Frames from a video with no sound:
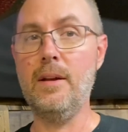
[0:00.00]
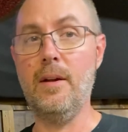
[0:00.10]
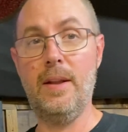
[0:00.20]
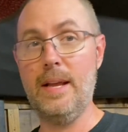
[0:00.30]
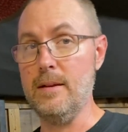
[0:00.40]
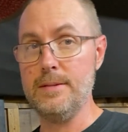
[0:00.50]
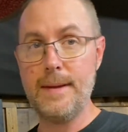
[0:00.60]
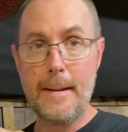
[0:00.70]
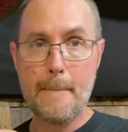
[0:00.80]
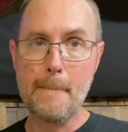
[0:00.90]
And he goes,
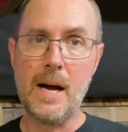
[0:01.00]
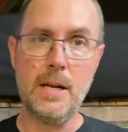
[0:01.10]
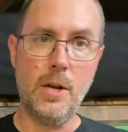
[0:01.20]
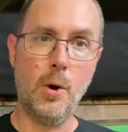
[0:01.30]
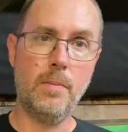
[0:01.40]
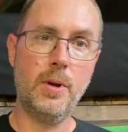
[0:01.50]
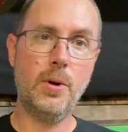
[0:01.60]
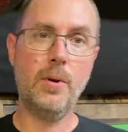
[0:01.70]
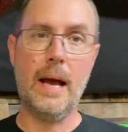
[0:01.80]
nope, dude,